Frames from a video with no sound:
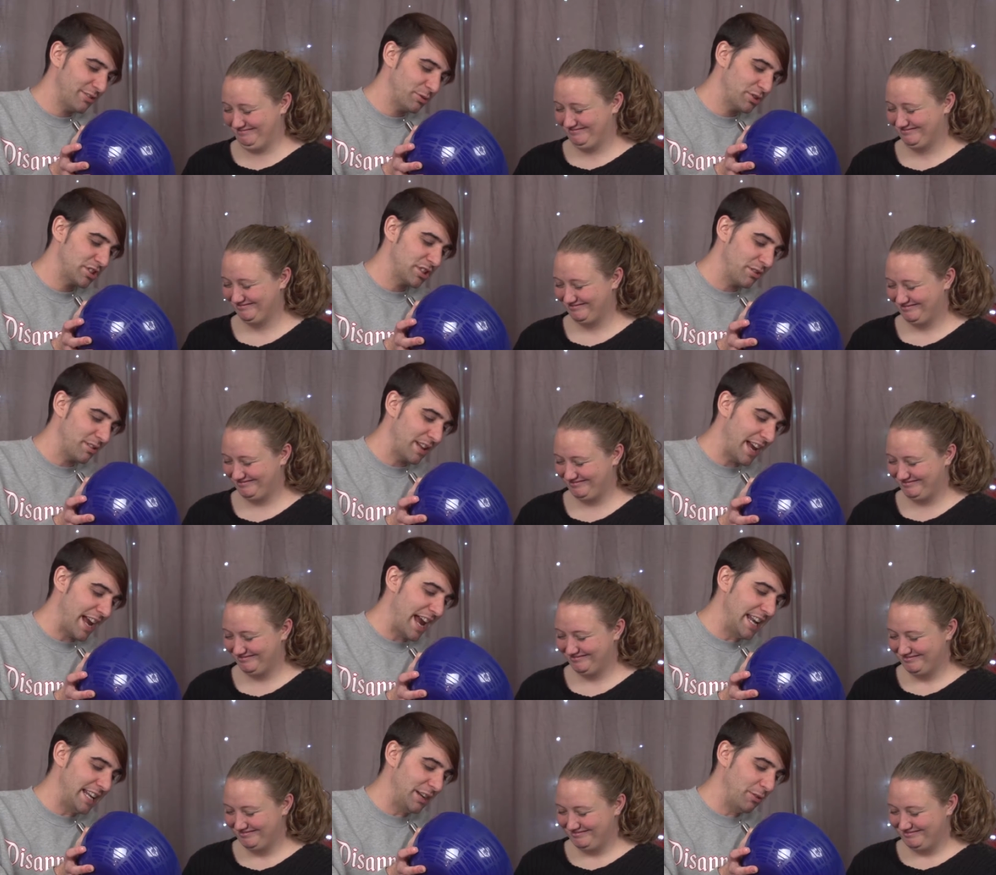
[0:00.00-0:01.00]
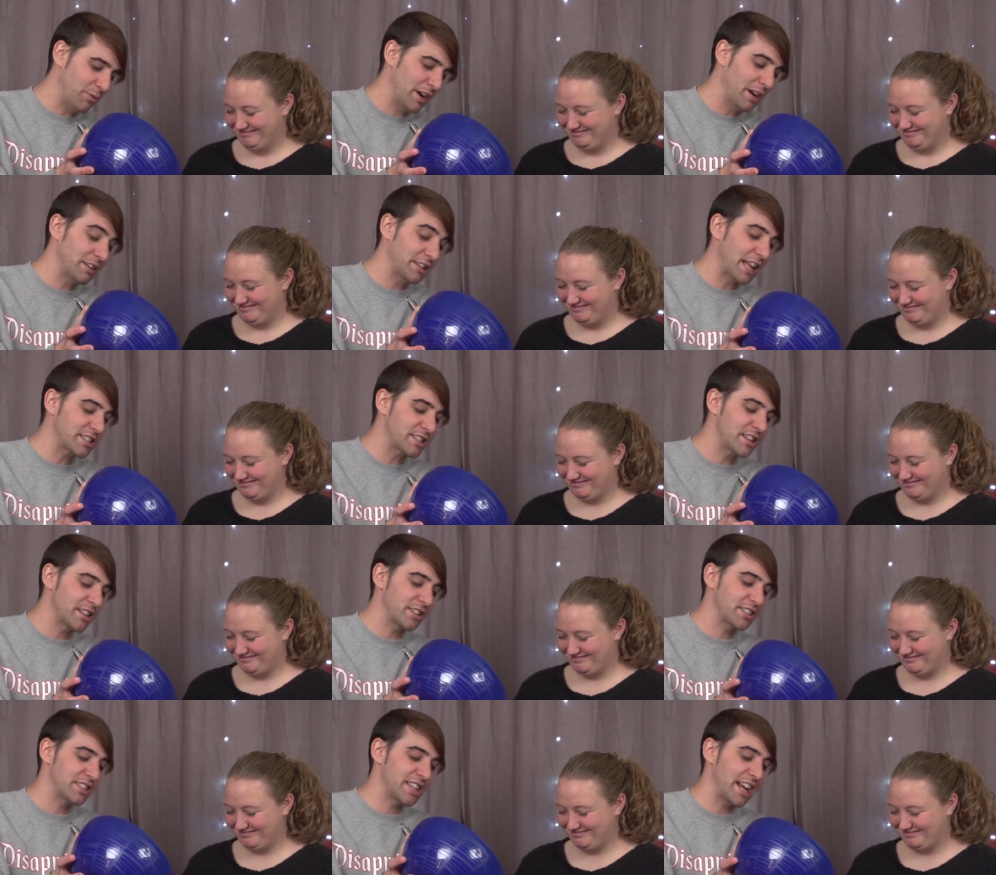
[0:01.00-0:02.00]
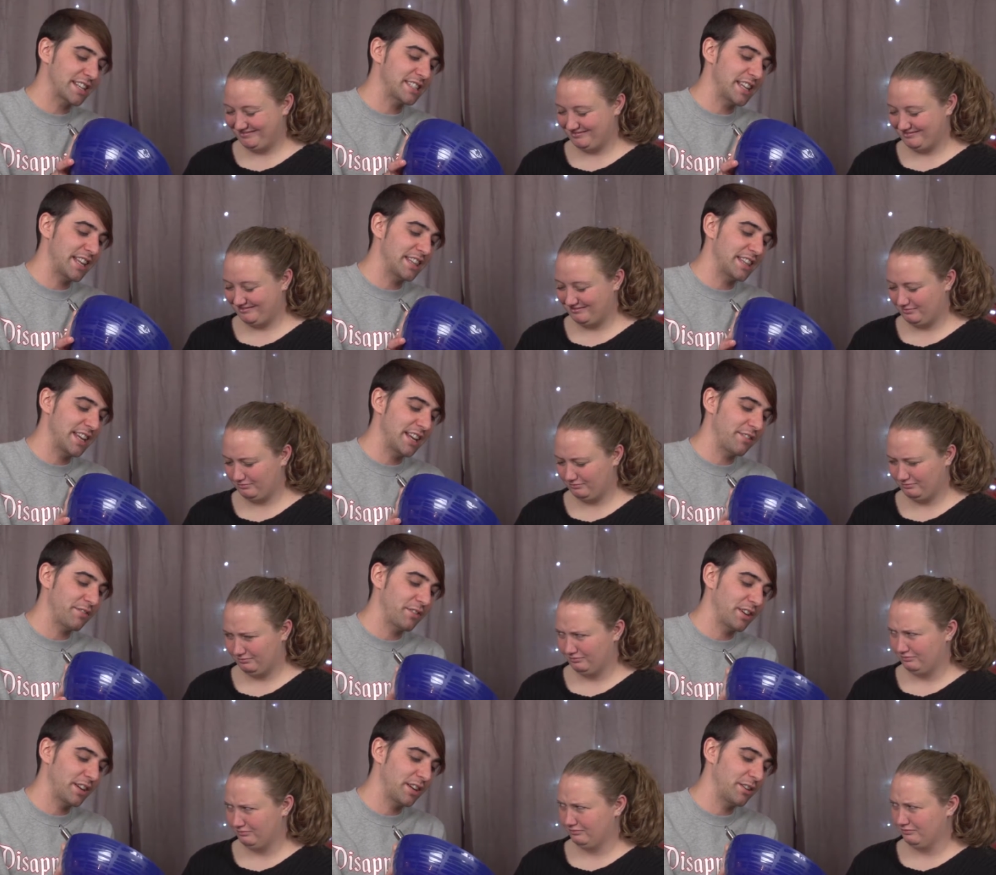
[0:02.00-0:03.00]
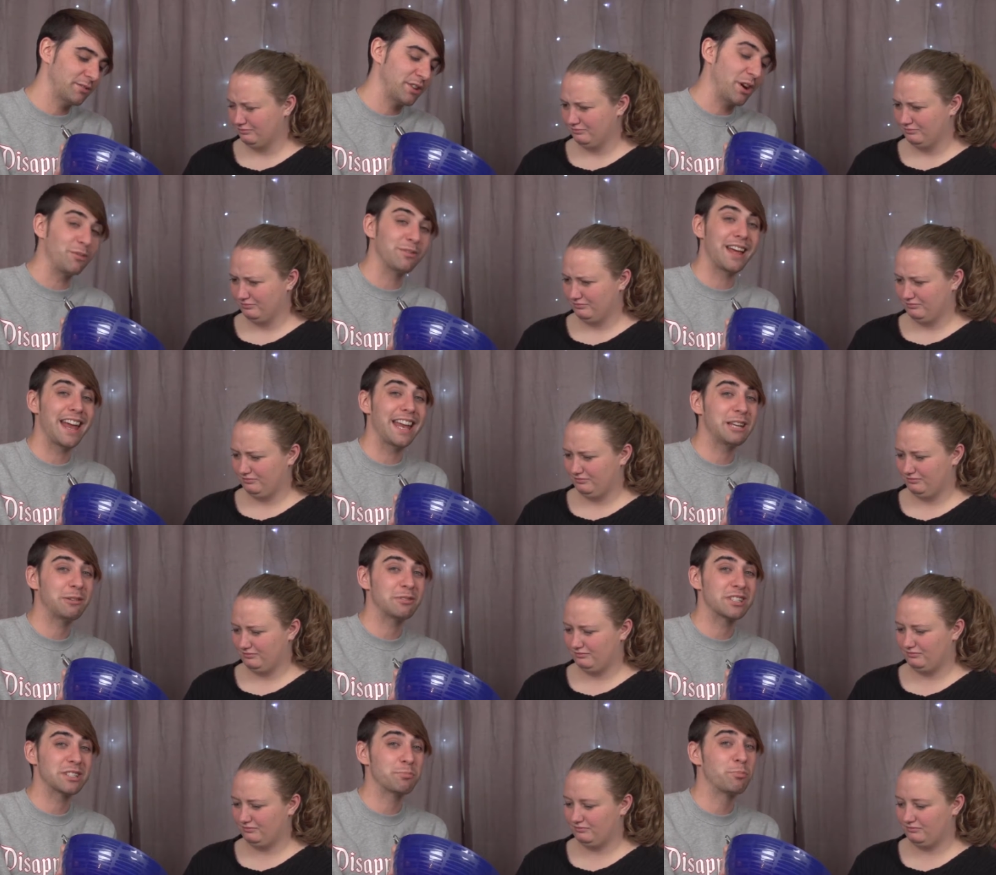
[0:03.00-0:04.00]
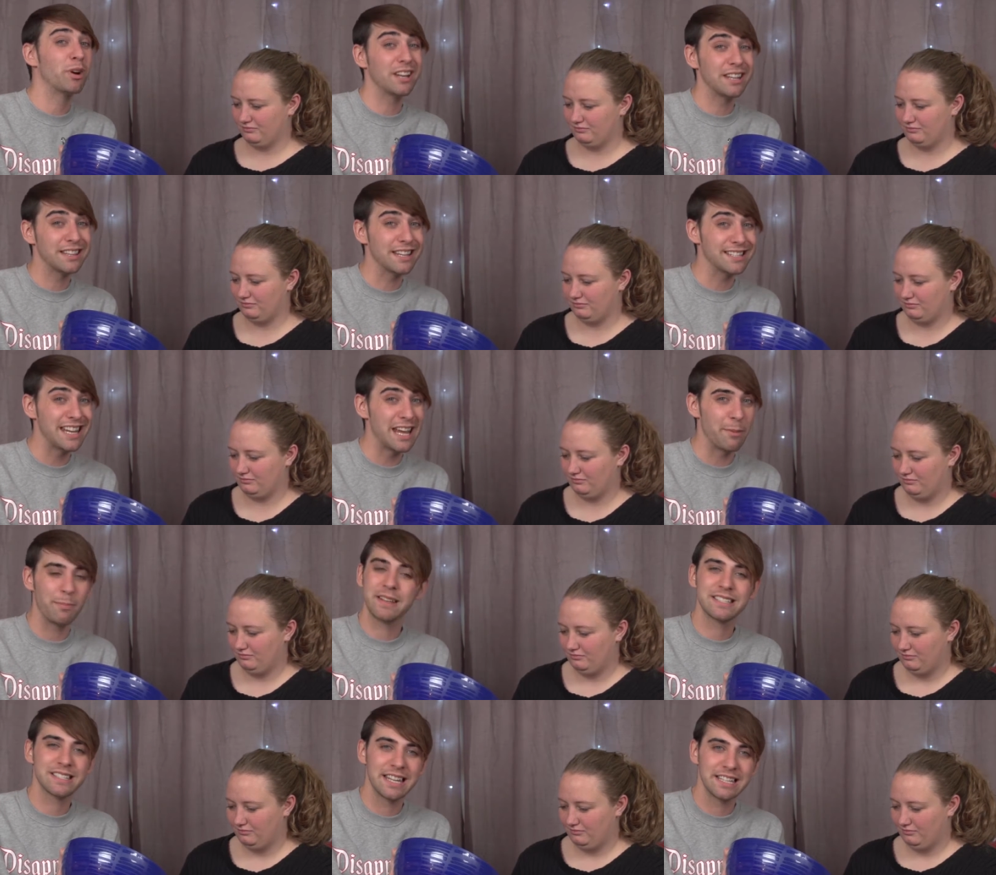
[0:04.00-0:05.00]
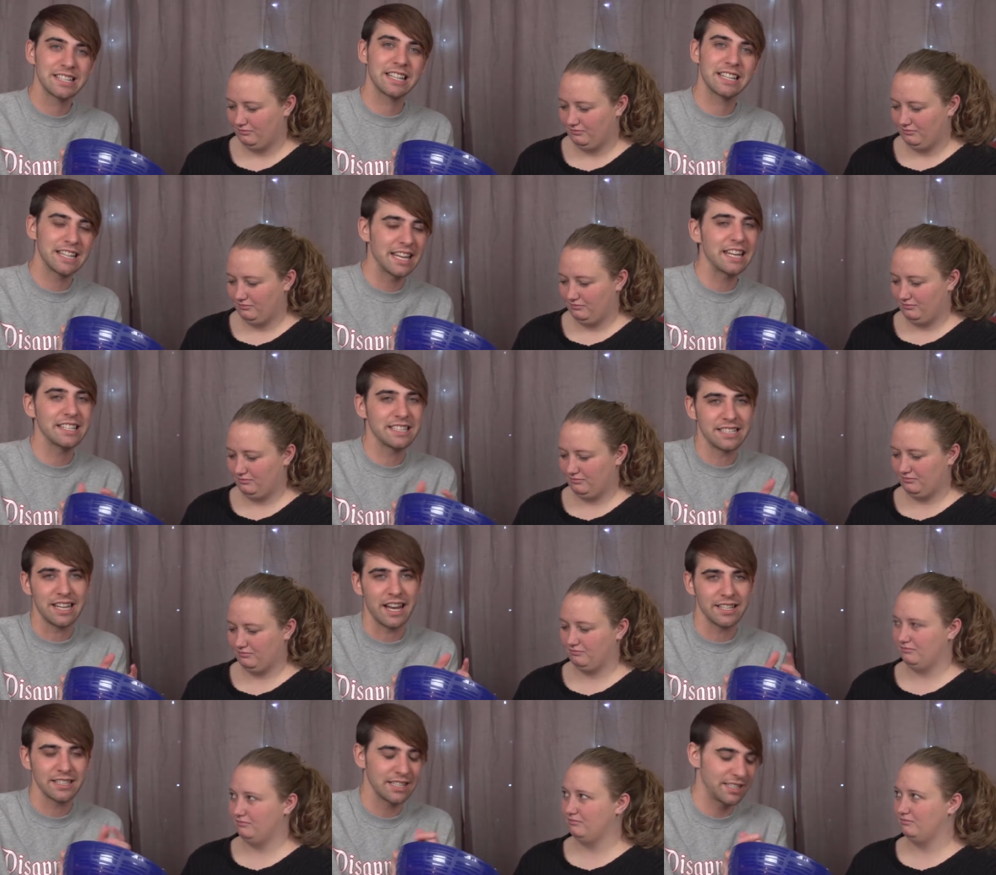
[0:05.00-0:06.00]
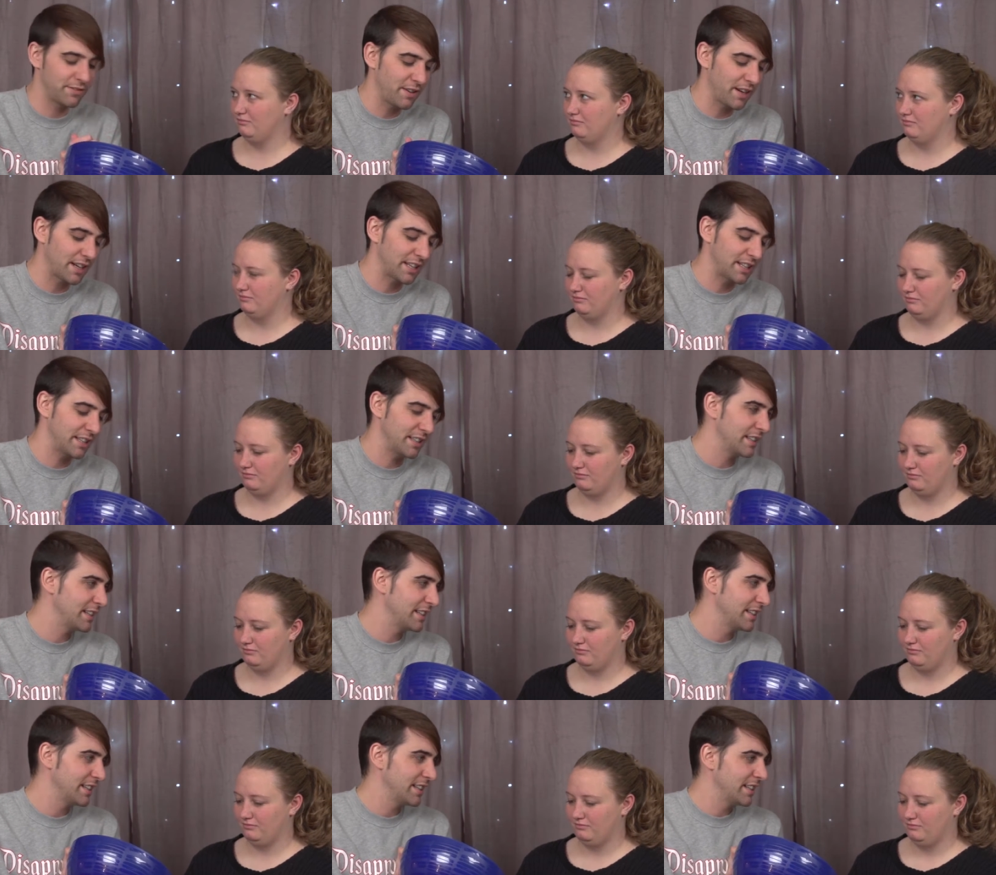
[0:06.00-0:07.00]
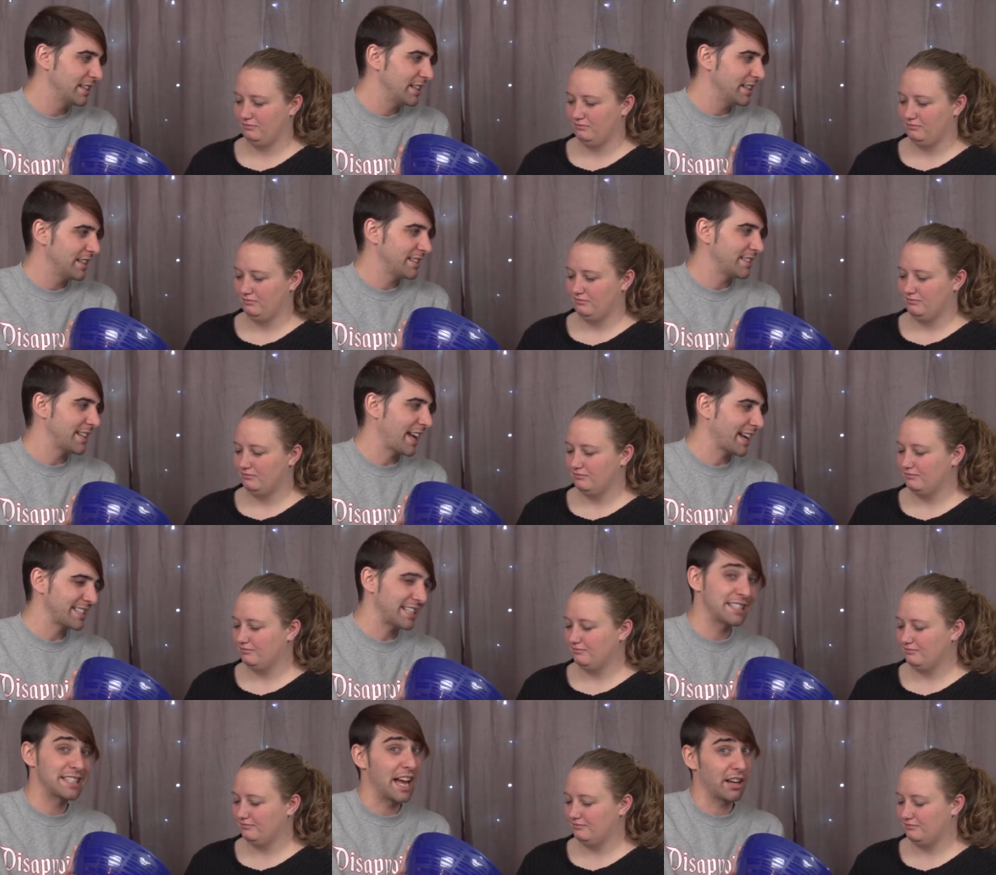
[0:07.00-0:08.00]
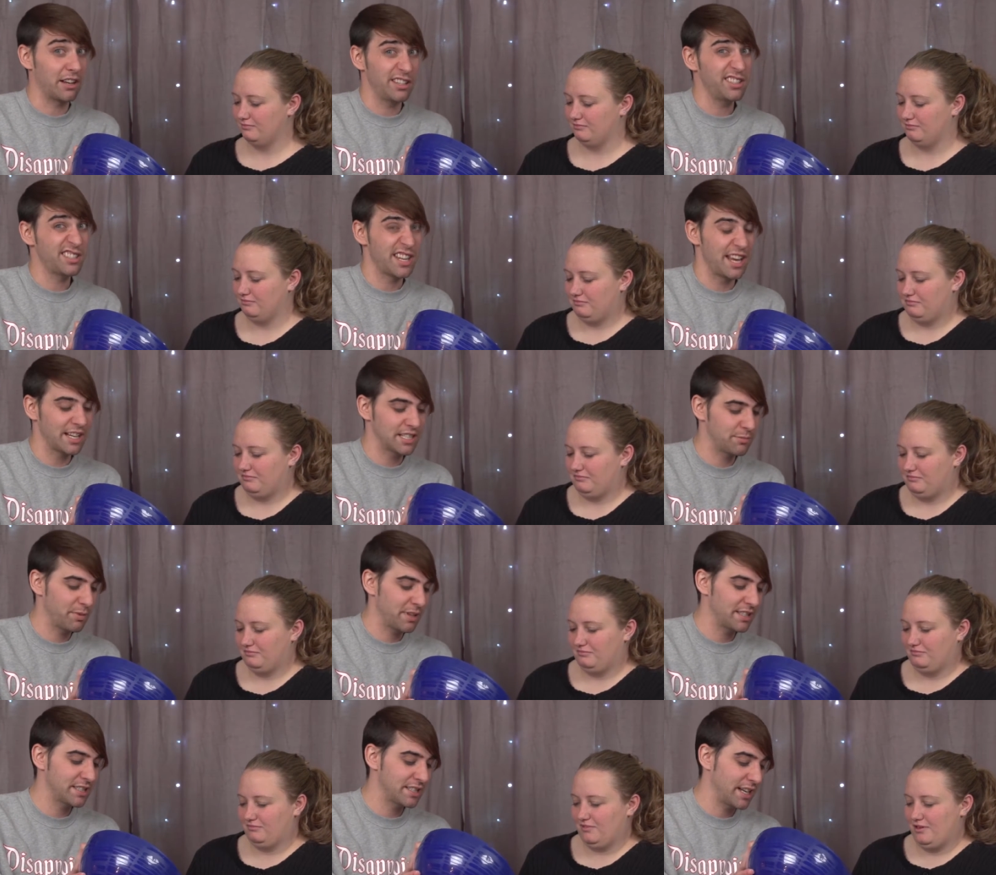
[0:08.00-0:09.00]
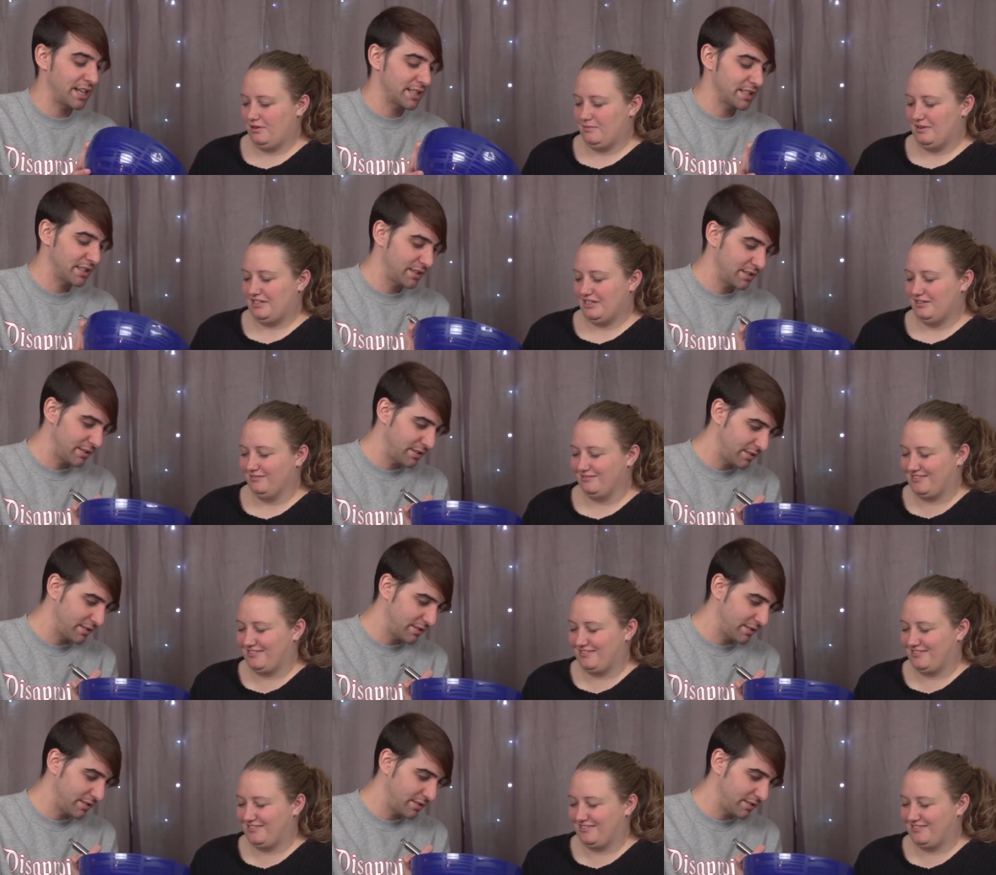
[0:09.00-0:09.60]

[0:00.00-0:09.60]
Speaker 1: Which don't let anyone. That's another sex ed thing for you. Don't let anyone just put in the tip. It's sex. It's fucking. Sex. It's not good sex, but it's sex. You're messing.